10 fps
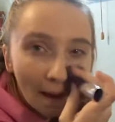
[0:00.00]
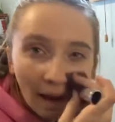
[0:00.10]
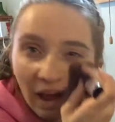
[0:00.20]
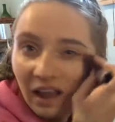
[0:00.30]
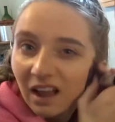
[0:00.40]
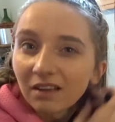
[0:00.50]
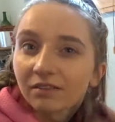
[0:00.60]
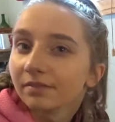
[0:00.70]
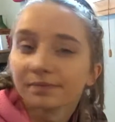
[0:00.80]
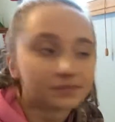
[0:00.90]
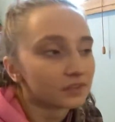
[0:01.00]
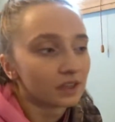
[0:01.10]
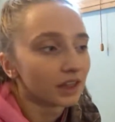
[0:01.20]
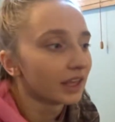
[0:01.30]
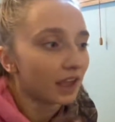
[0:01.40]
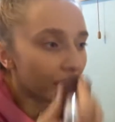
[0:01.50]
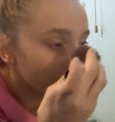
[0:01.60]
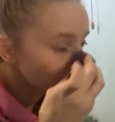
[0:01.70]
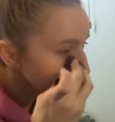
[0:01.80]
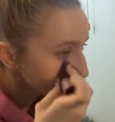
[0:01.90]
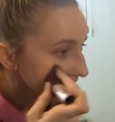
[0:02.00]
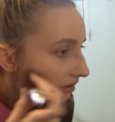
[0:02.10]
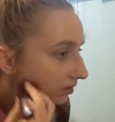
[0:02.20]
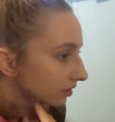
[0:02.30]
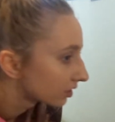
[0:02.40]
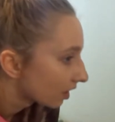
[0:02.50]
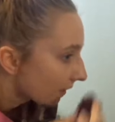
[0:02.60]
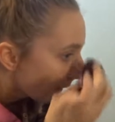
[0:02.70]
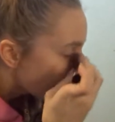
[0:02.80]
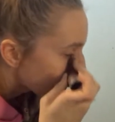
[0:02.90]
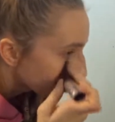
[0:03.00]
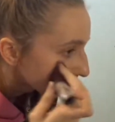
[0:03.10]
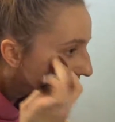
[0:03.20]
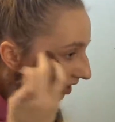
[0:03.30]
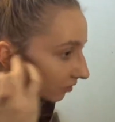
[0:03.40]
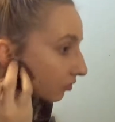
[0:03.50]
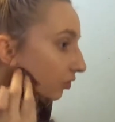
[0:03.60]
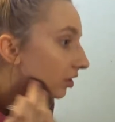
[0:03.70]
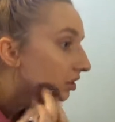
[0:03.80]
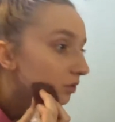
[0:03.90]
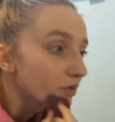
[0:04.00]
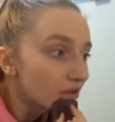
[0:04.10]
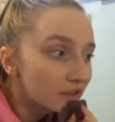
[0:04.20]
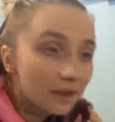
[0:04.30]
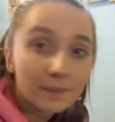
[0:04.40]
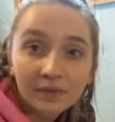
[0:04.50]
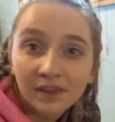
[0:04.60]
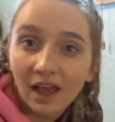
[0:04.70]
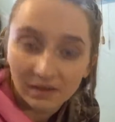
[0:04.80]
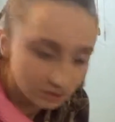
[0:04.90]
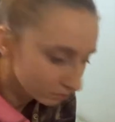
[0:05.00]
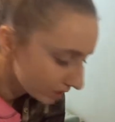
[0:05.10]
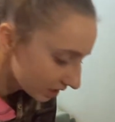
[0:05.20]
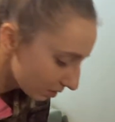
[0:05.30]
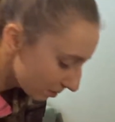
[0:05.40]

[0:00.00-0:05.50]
I have, like, I feel like I go back and forth with having makeup